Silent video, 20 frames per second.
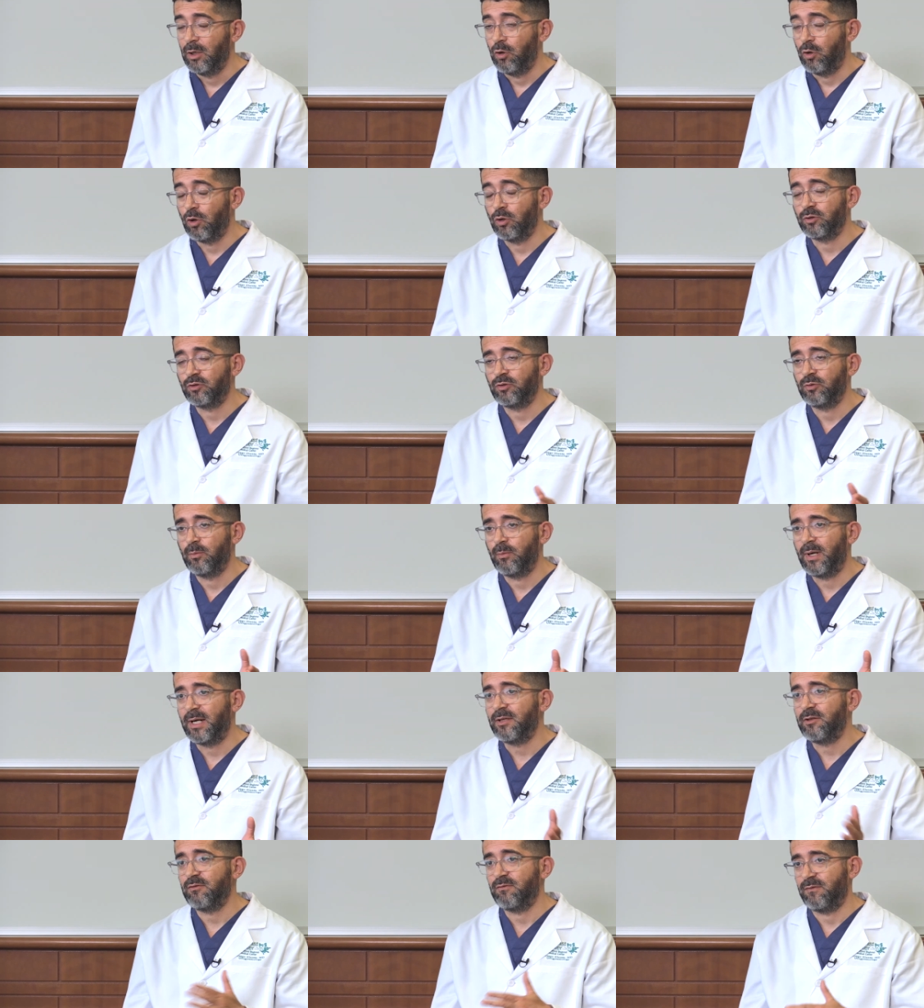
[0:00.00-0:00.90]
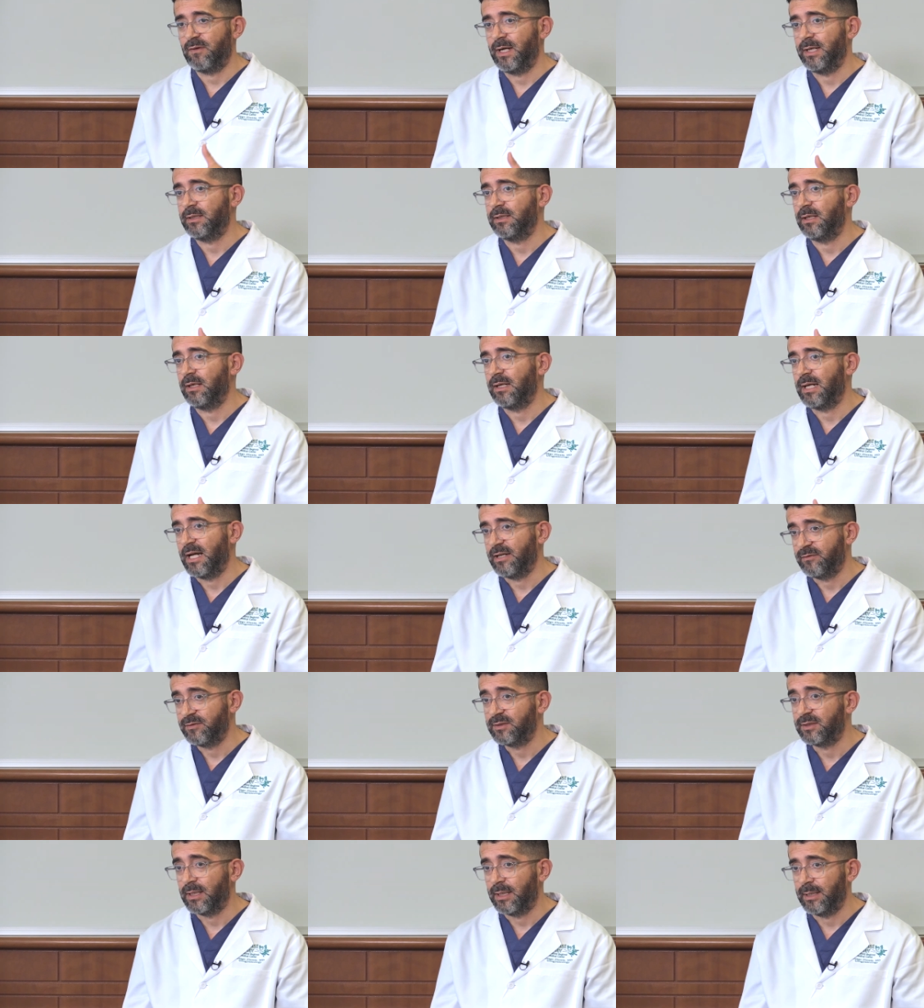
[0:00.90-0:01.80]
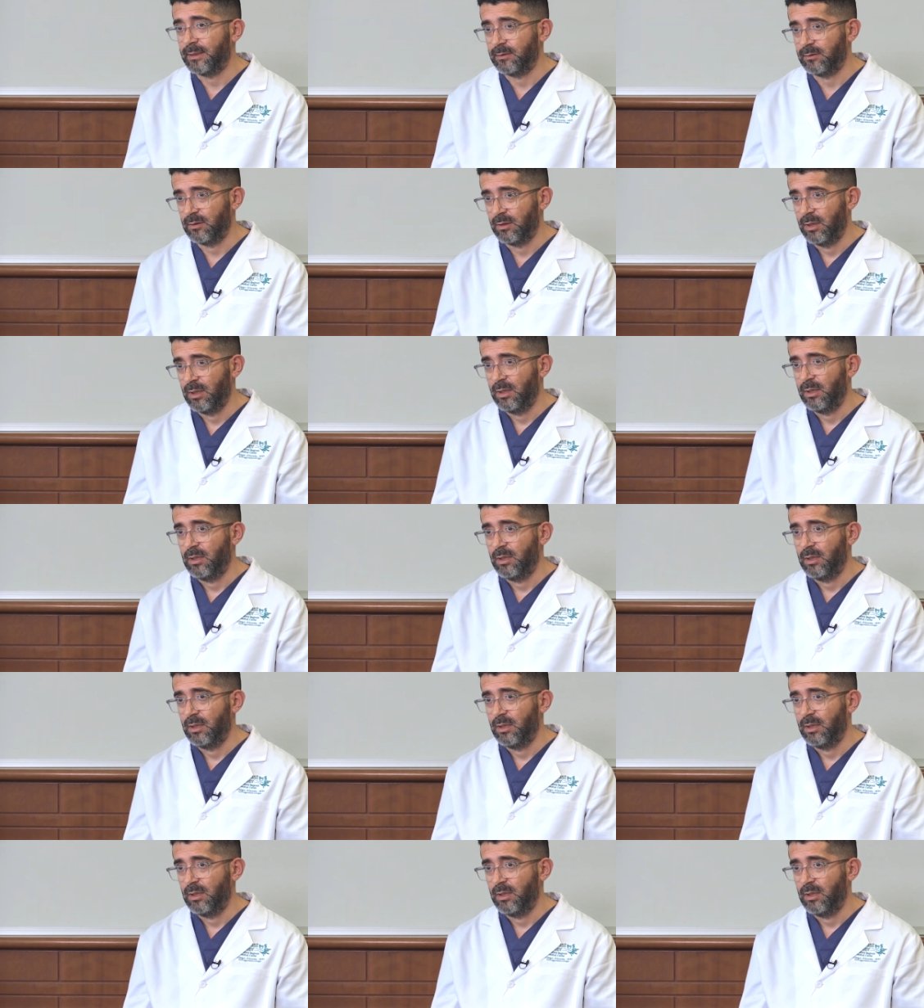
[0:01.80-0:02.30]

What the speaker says: or to modify the lifestyle,